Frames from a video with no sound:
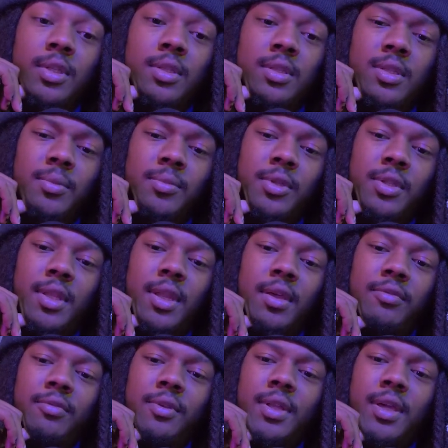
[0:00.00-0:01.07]
something that I
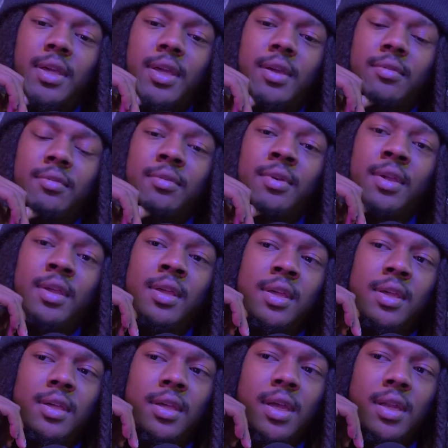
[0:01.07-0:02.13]
feel like I've
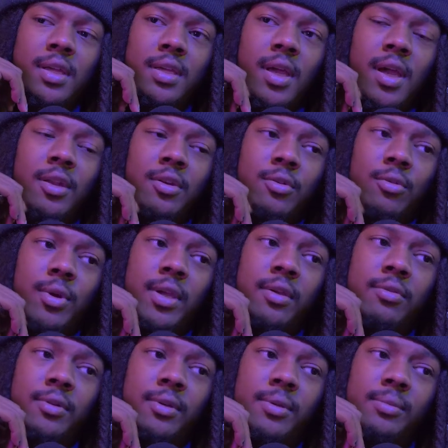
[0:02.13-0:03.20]
kind of gotten away
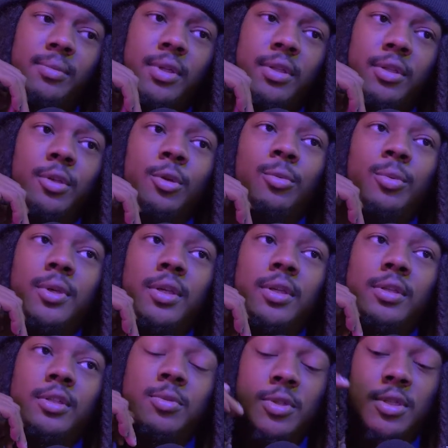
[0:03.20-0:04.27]
from a little
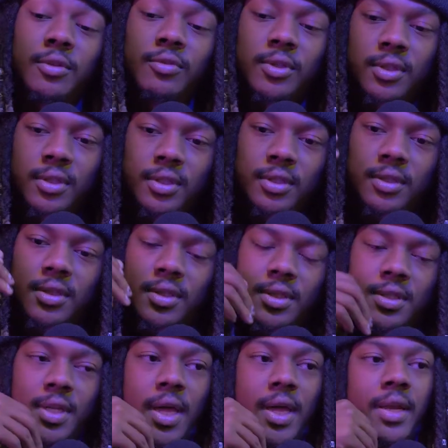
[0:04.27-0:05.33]
bit, specifically the
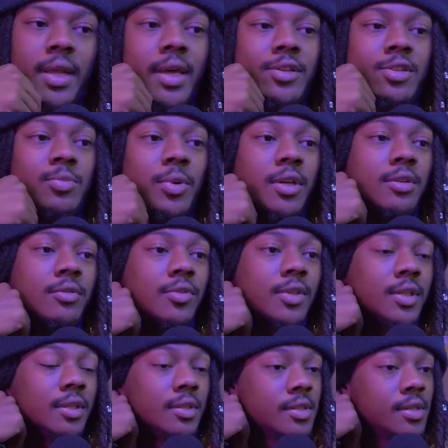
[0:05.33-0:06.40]
design aspect of
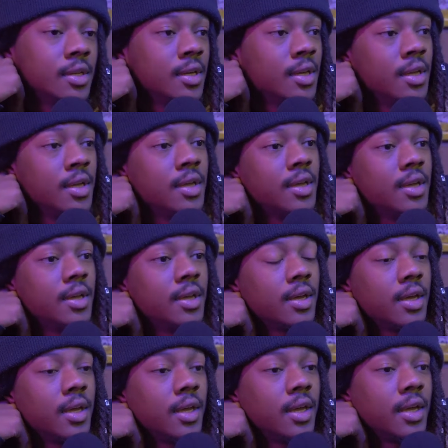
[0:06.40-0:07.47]
things.
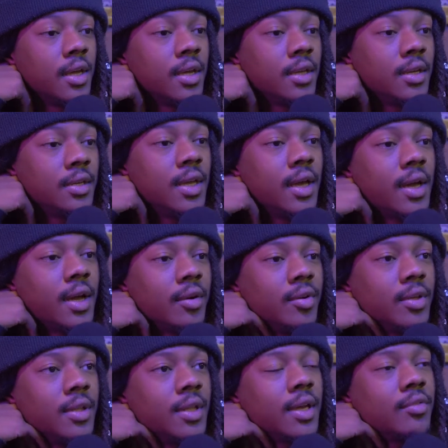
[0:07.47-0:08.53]
And yeah, I
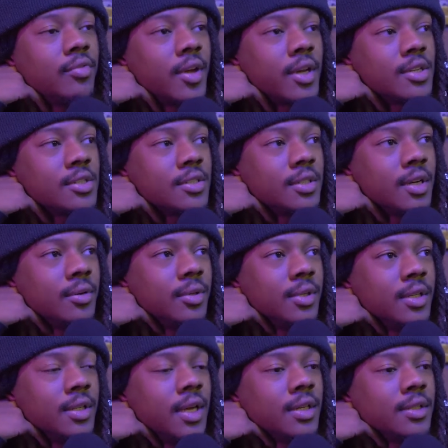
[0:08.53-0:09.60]
really like fashion. I
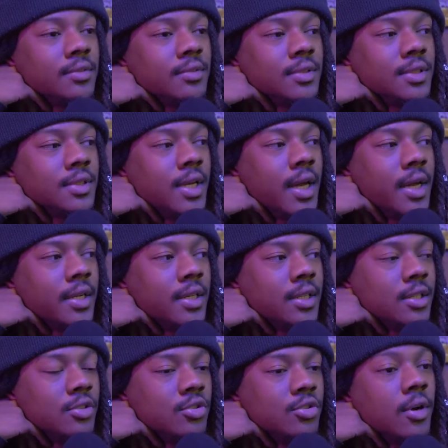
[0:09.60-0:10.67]
really like designing
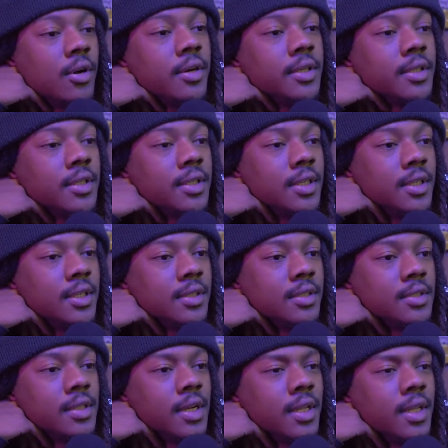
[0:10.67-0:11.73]
and drawing
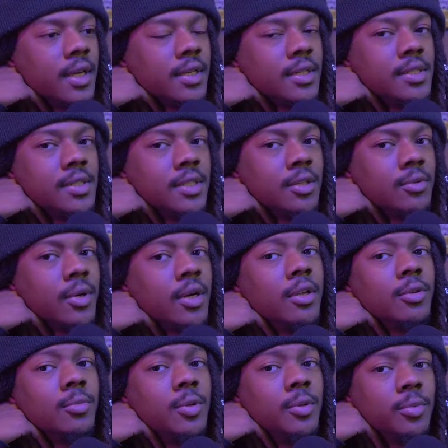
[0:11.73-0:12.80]
things, and I like seeing what
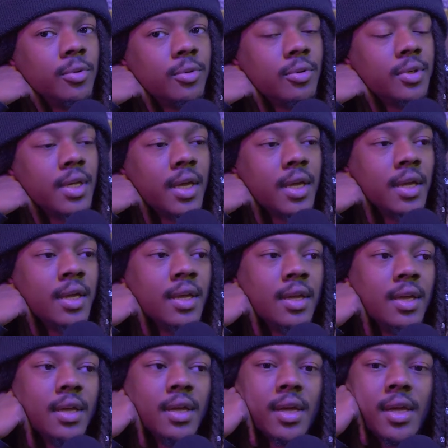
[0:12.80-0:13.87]
other people create,
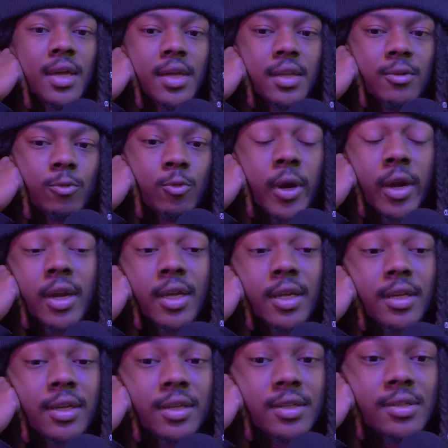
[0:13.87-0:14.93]
and wearing
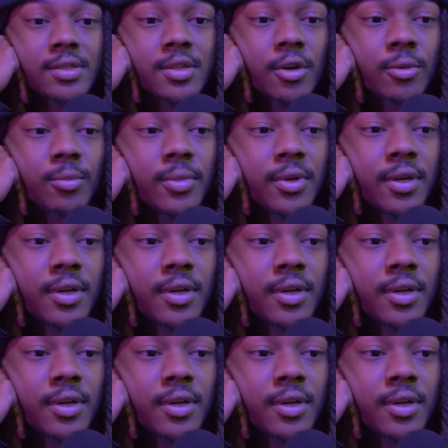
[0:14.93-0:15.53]
it is dope.